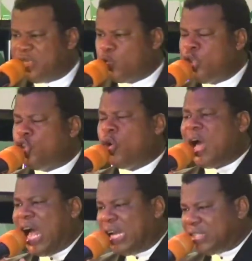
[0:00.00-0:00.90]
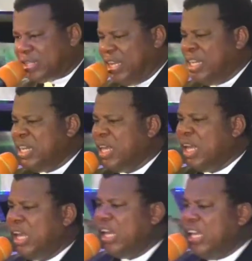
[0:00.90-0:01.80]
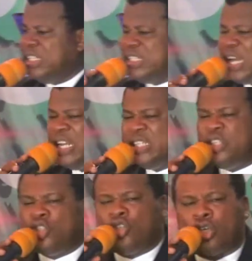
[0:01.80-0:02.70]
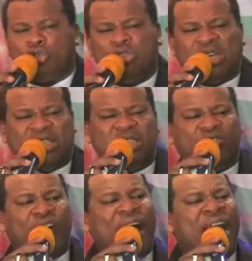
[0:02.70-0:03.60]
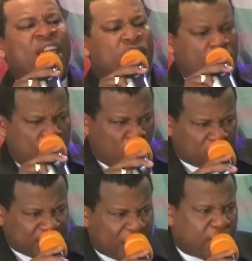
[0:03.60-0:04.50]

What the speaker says: with your asking is that it is just to satisfy yourself.